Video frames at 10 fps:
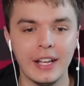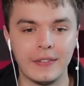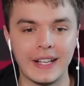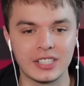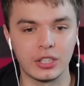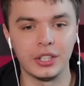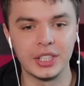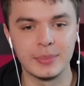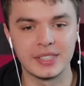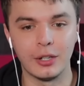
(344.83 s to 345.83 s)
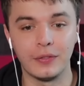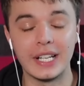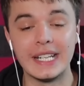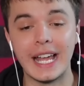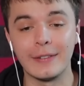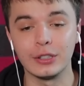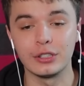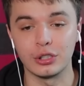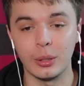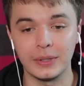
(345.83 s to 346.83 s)
Vance called himself a never
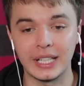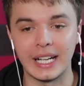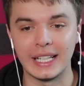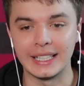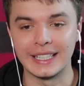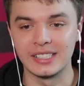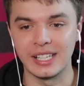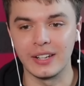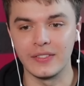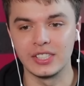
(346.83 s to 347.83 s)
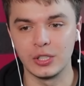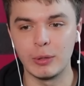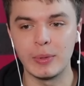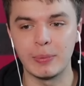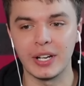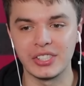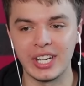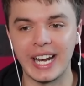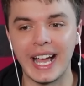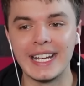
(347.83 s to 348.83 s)
Trump guy instead of the soon-to-be
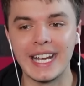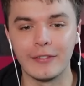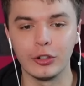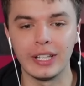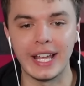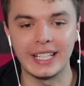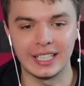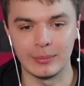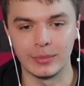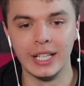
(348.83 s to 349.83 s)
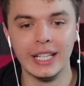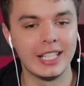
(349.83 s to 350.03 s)
president, I never liked him.